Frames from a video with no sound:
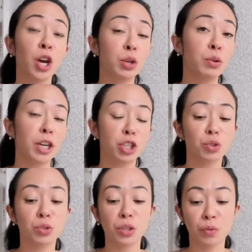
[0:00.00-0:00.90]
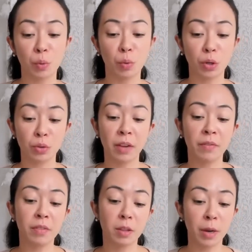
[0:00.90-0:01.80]
You can choose if you want to have
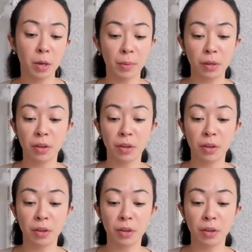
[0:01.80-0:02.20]
the biometric